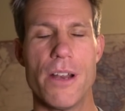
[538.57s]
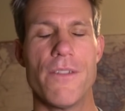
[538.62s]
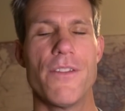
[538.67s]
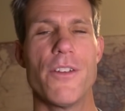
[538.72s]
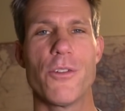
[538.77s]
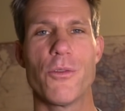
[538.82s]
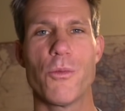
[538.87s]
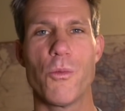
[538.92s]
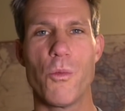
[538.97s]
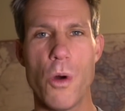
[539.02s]
If
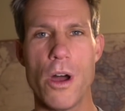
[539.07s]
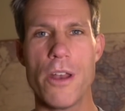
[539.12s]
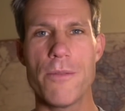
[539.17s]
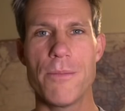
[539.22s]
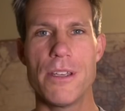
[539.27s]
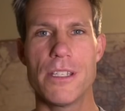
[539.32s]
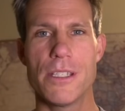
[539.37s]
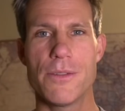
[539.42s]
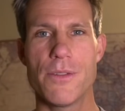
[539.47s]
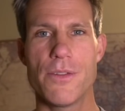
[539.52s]
there's one
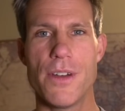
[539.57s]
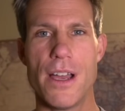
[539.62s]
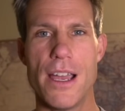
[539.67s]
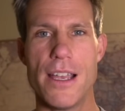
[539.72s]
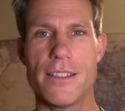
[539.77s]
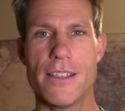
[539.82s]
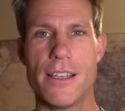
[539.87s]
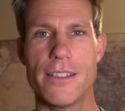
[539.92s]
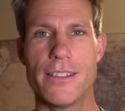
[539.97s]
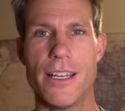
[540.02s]
piece of
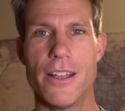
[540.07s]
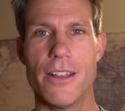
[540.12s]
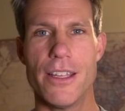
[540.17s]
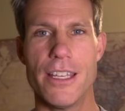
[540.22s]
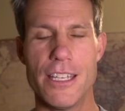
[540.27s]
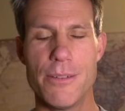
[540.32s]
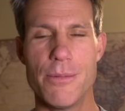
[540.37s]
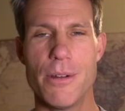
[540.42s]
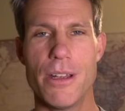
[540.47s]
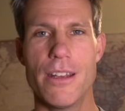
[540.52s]
advice I tell
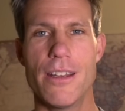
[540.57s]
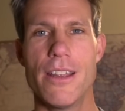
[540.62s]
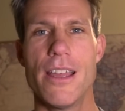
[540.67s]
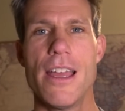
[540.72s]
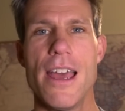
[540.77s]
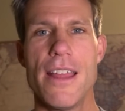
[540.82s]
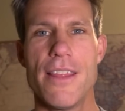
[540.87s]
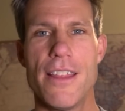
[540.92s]
anybody